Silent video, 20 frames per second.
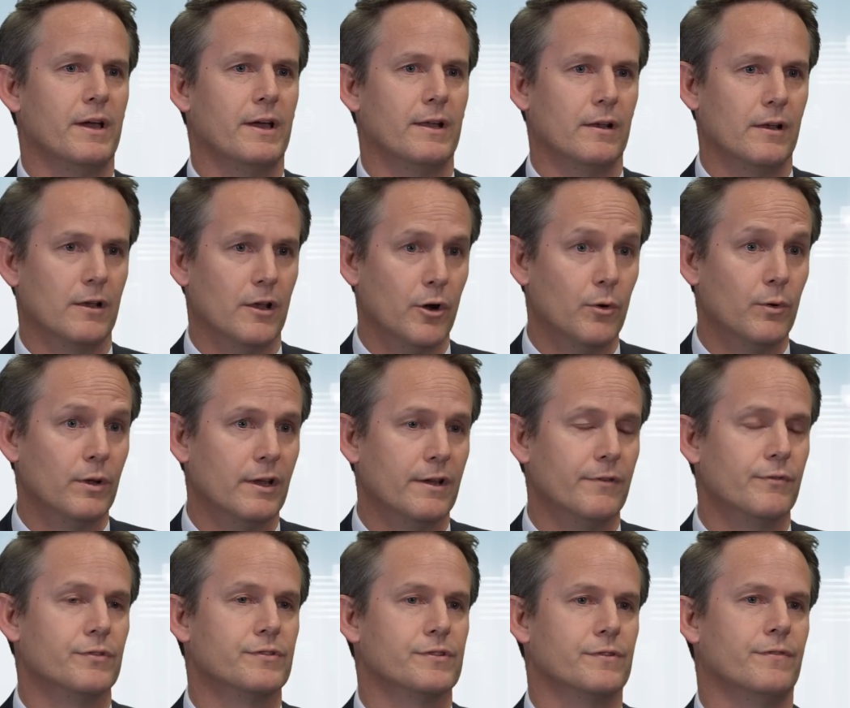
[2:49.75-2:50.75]
at lower
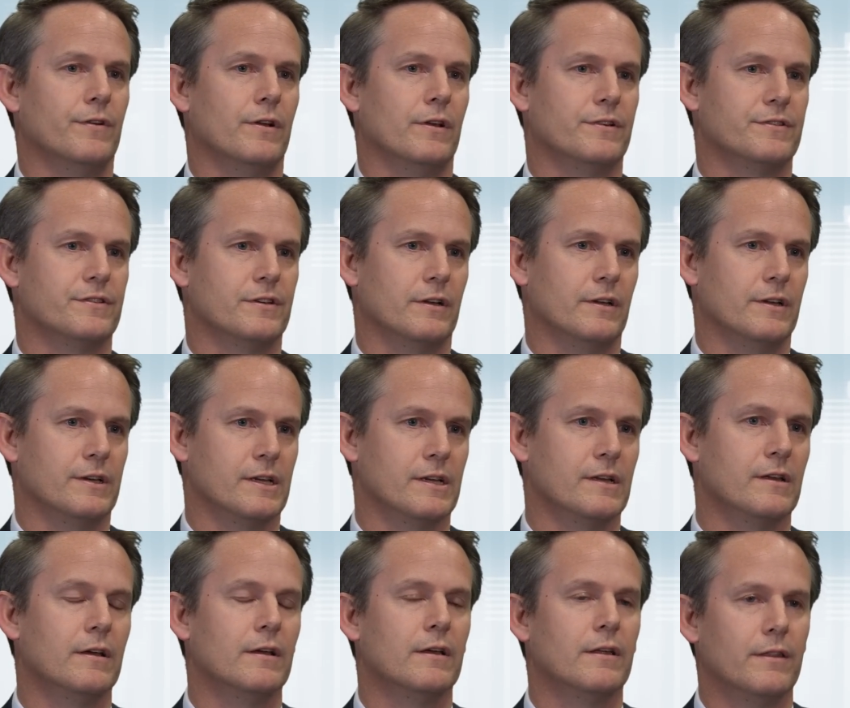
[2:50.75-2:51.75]
levels of volatility
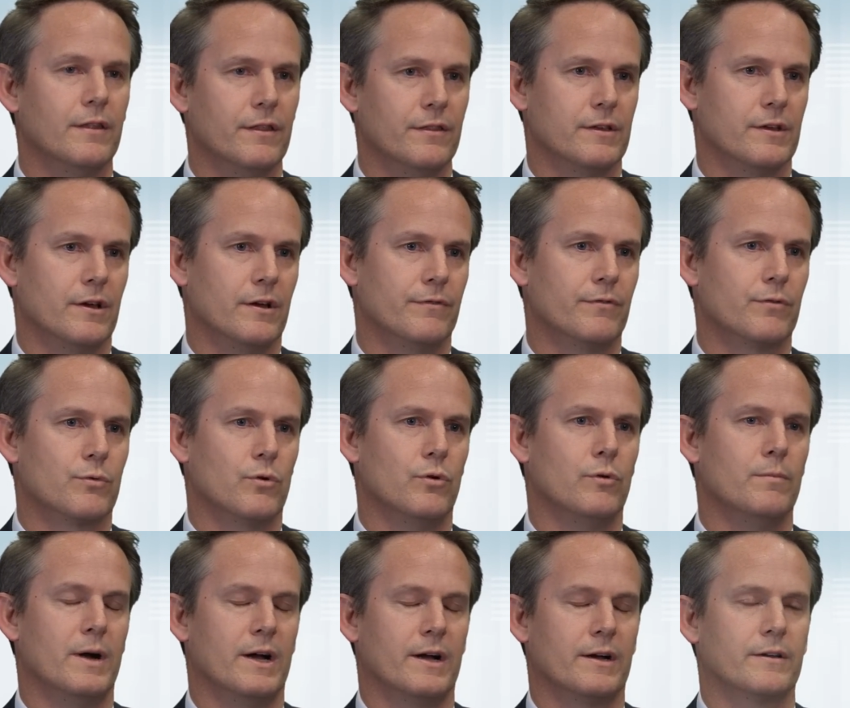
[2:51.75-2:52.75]
than the overall
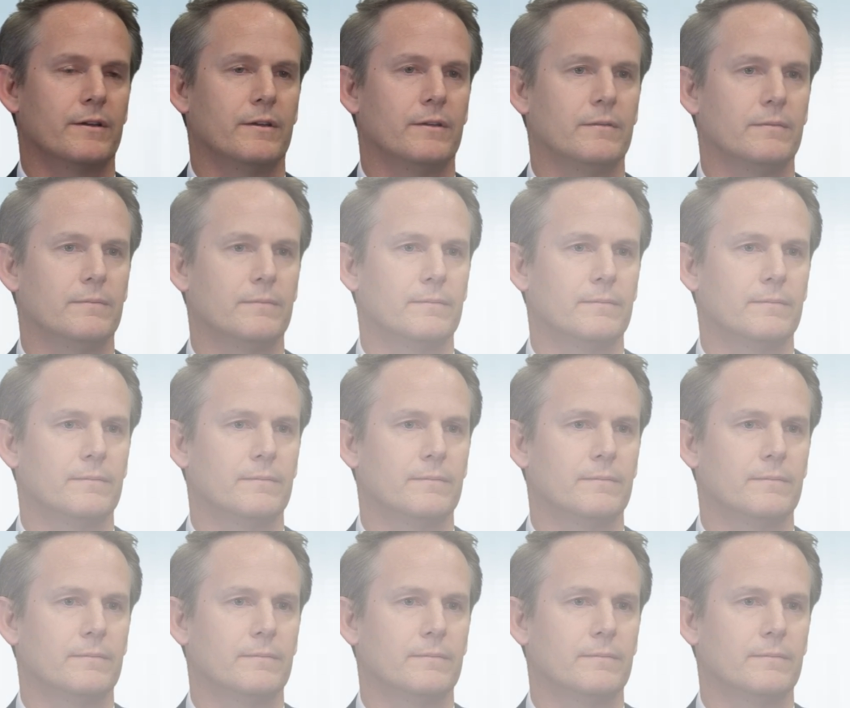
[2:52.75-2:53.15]
market.